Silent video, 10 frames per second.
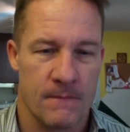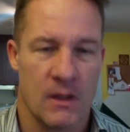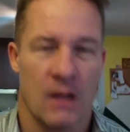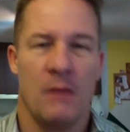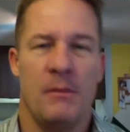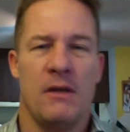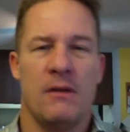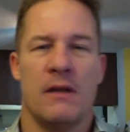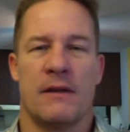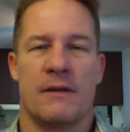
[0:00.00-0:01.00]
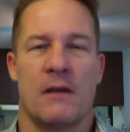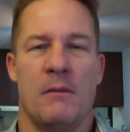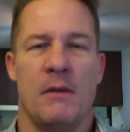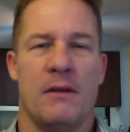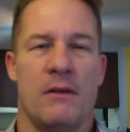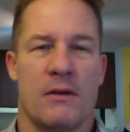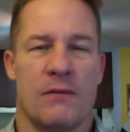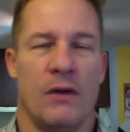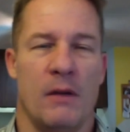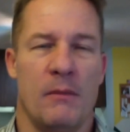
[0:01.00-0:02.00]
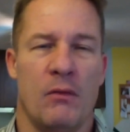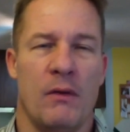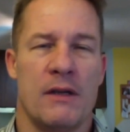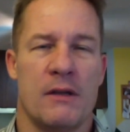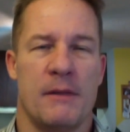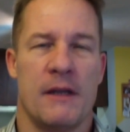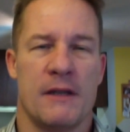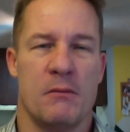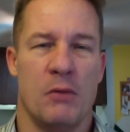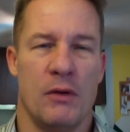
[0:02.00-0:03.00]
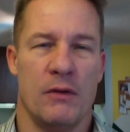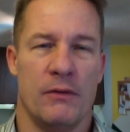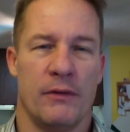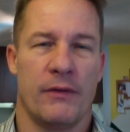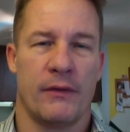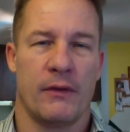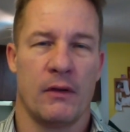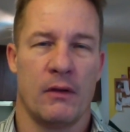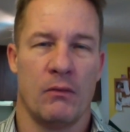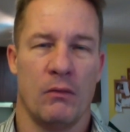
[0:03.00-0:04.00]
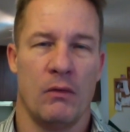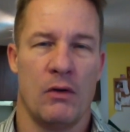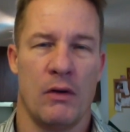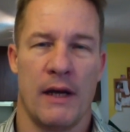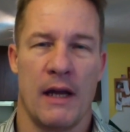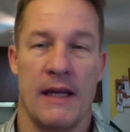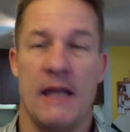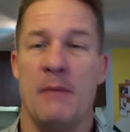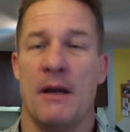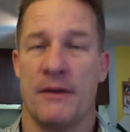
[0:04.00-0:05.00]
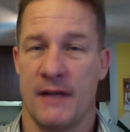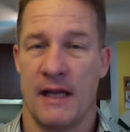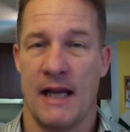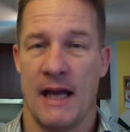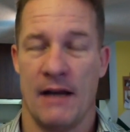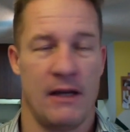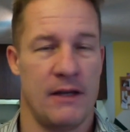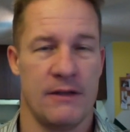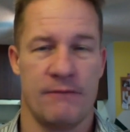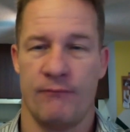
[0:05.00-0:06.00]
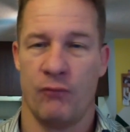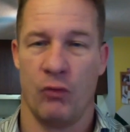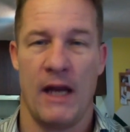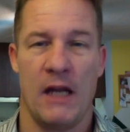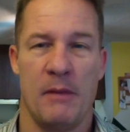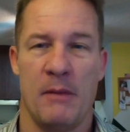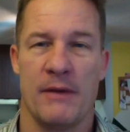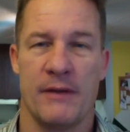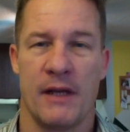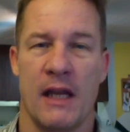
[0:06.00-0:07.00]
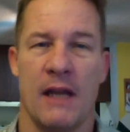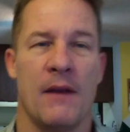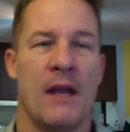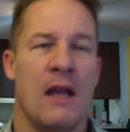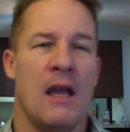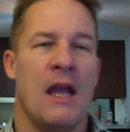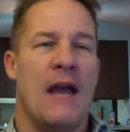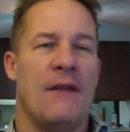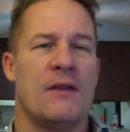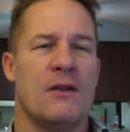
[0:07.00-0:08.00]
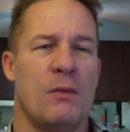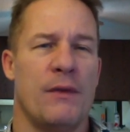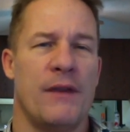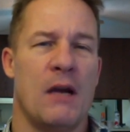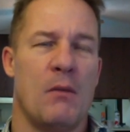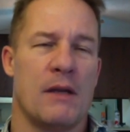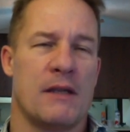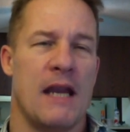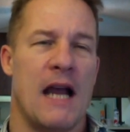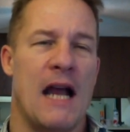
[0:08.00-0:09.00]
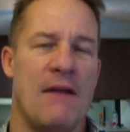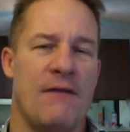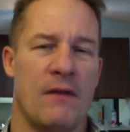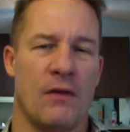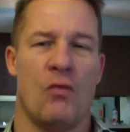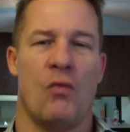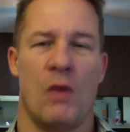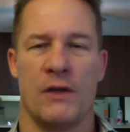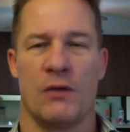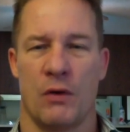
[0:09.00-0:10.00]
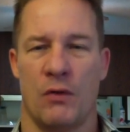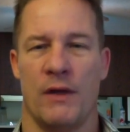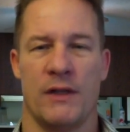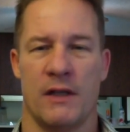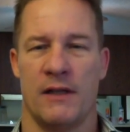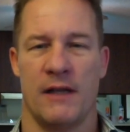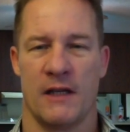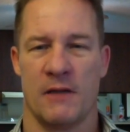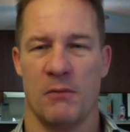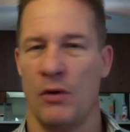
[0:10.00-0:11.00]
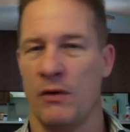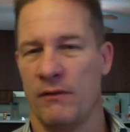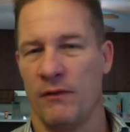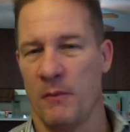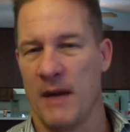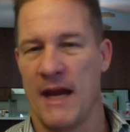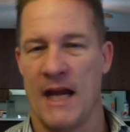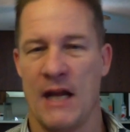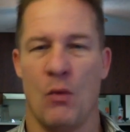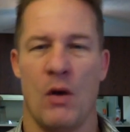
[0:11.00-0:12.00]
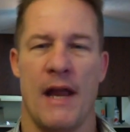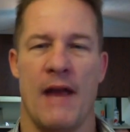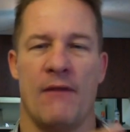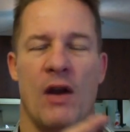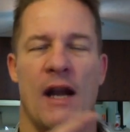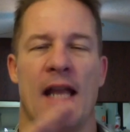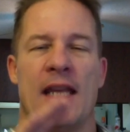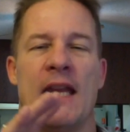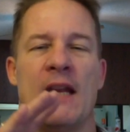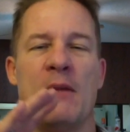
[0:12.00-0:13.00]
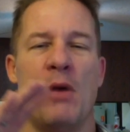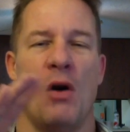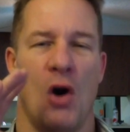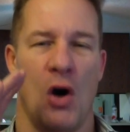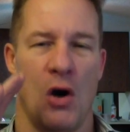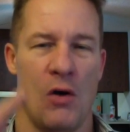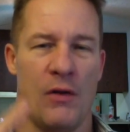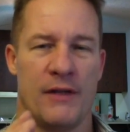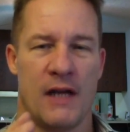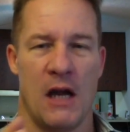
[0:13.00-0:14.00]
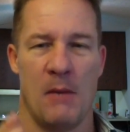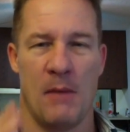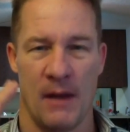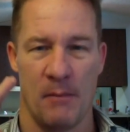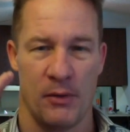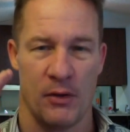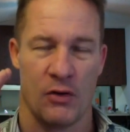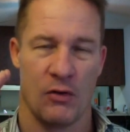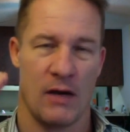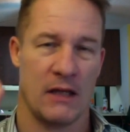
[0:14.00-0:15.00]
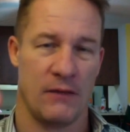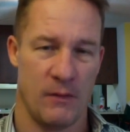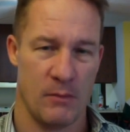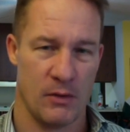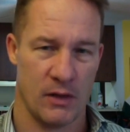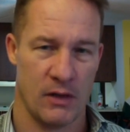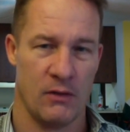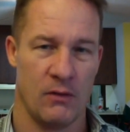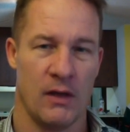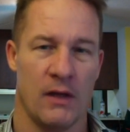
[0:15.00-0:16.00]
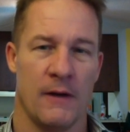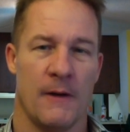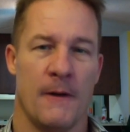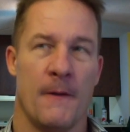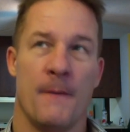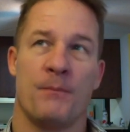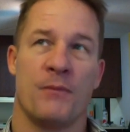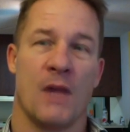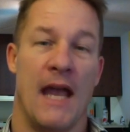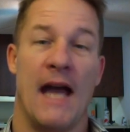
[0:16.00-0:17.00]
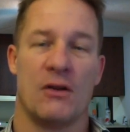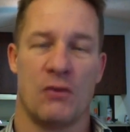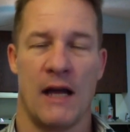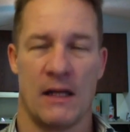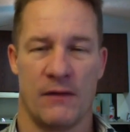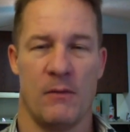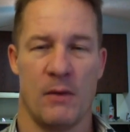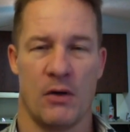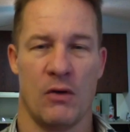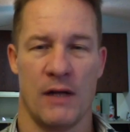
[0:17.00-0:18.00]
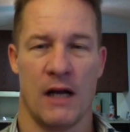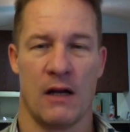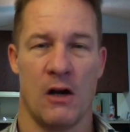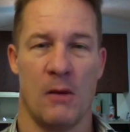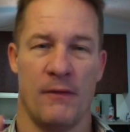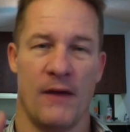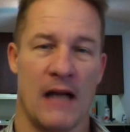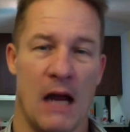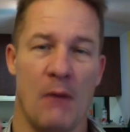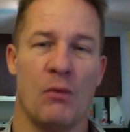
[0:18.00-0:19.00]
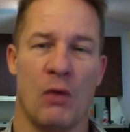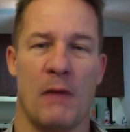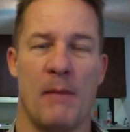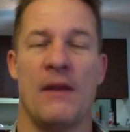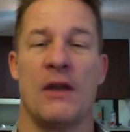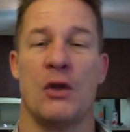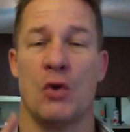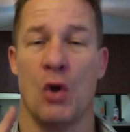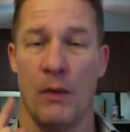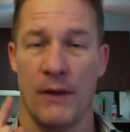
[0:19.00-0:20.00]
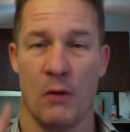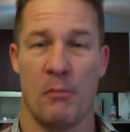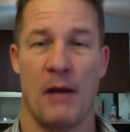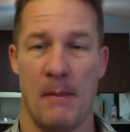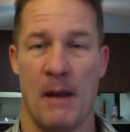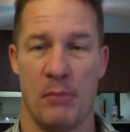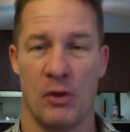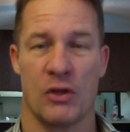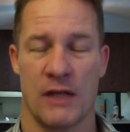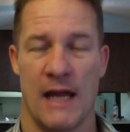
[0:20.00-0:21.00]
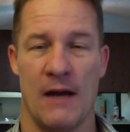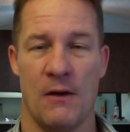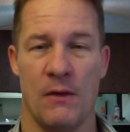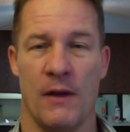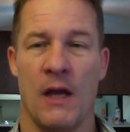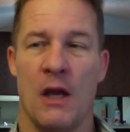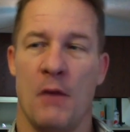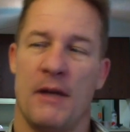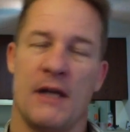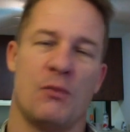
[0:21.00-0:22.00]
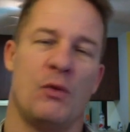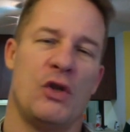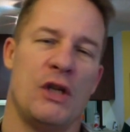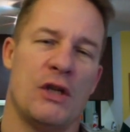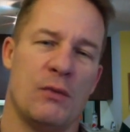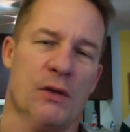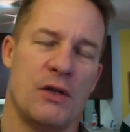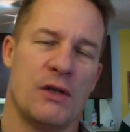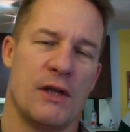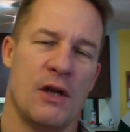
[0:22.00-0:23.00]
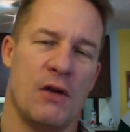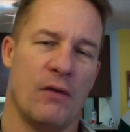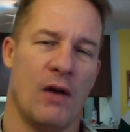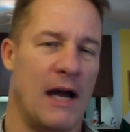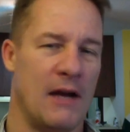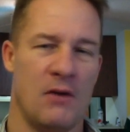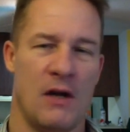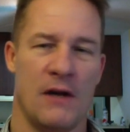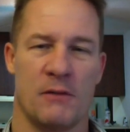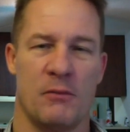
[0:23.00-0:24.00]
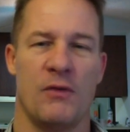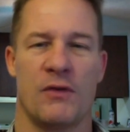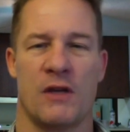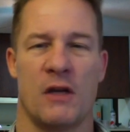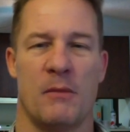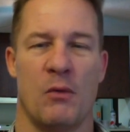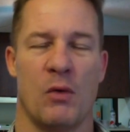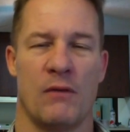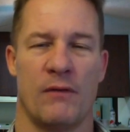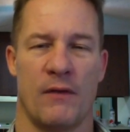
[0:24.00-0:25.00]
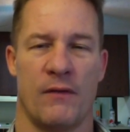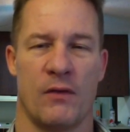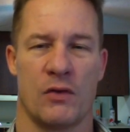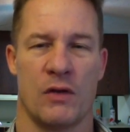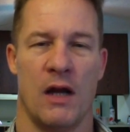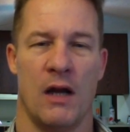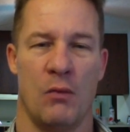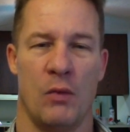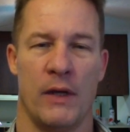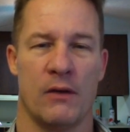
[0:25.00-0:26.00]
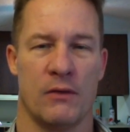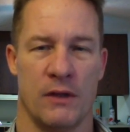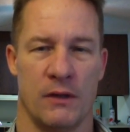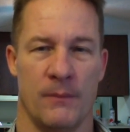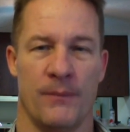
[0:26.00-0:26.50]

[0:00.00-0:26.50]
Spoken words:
Let me do this. I'm going to do this for you. I'm going to read some testimonials real quick. Emails that I got, okay? Just random emails that I get. And this is one thing I want to say. I have never once requested a testimonial from anyone ever, and I get them all the time on that book, Crack the Female Code, at crackthefemalecode.com. In fact, I would recommend that you go in there and buy my books now, because when she switches it over, I don't know how smooth it's going to be working for the first week or two.